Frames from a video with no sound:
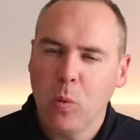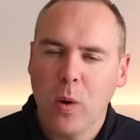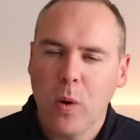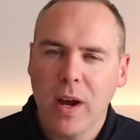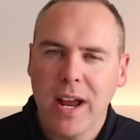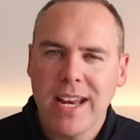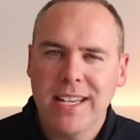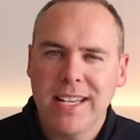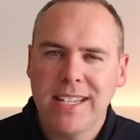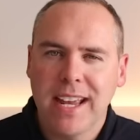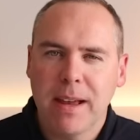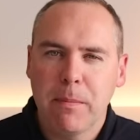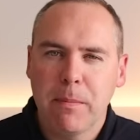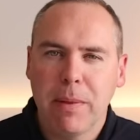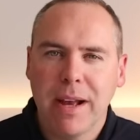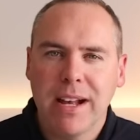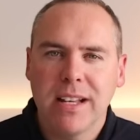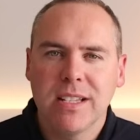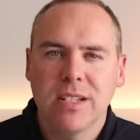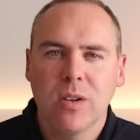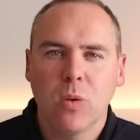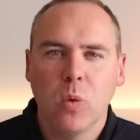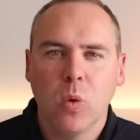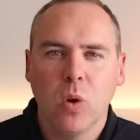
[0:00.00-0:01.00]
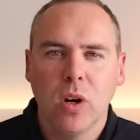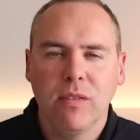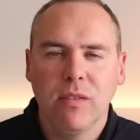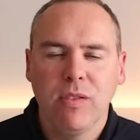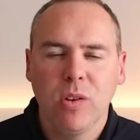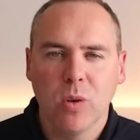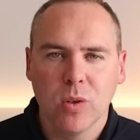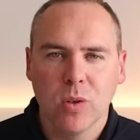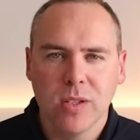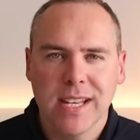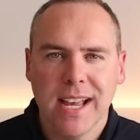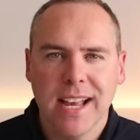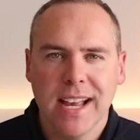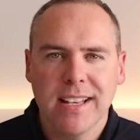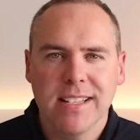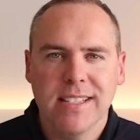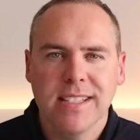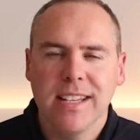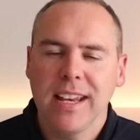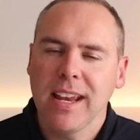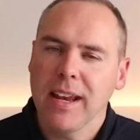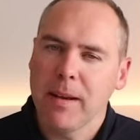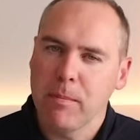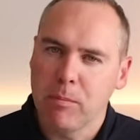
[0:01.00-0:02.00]
way to get back to all of your
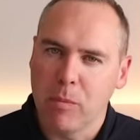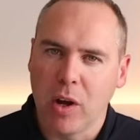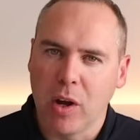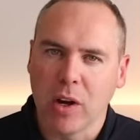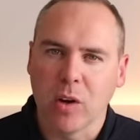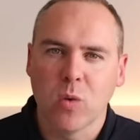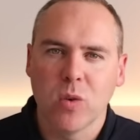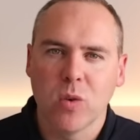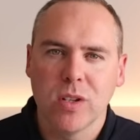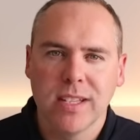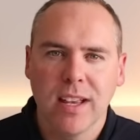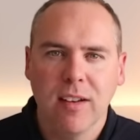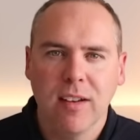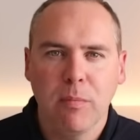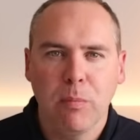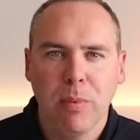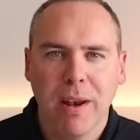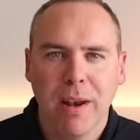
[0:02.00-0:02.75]
tasks in Microsoft